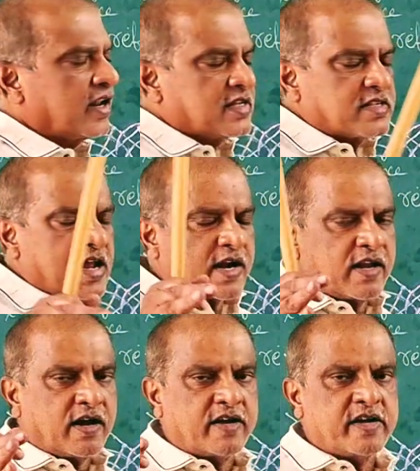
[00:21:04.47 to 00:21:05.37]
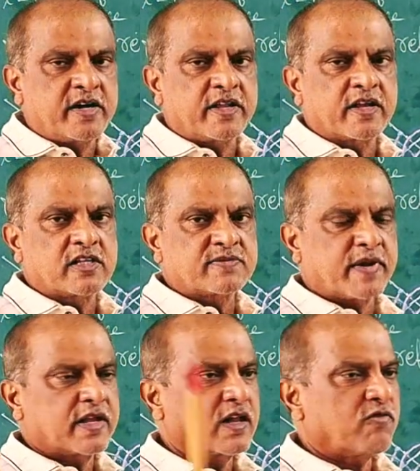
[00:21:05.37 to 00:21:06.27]
exactly identical
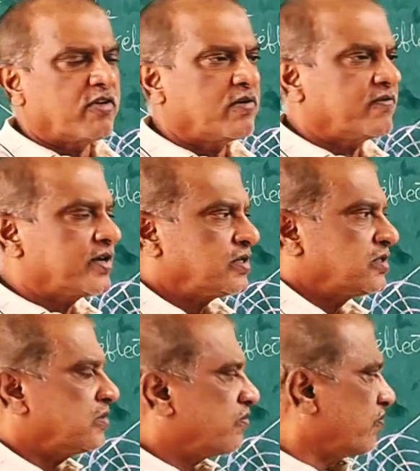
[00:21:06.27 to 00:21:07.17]
spherical wavefronts.